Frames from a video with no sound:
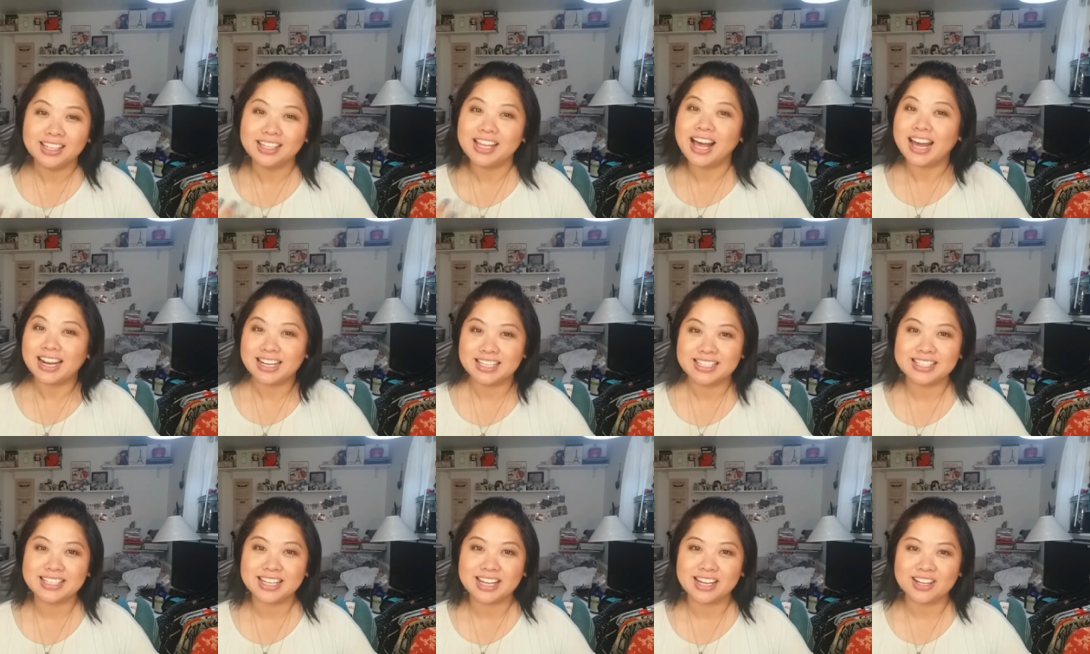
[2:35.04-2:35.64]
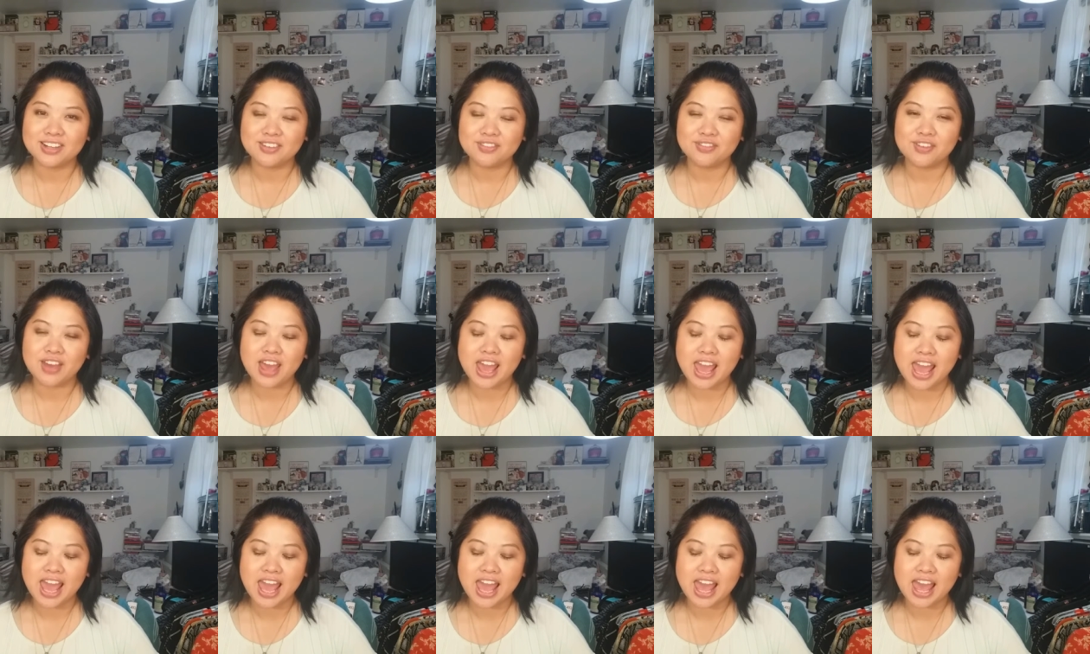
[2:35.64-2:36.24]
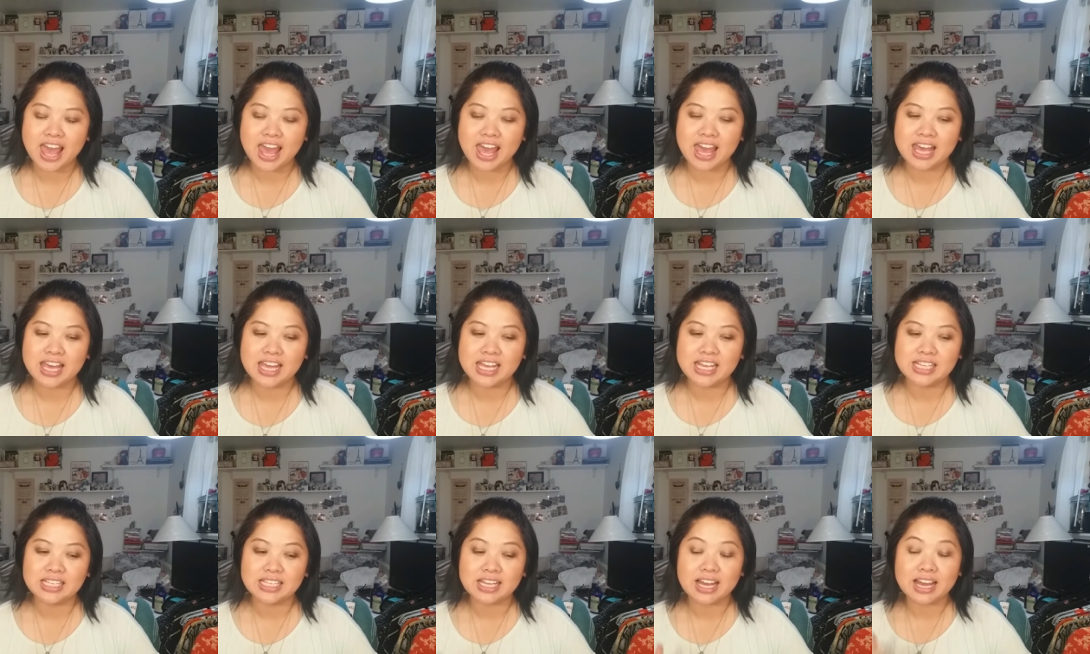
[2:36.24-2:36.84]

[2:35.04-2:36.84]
a lot of stuff and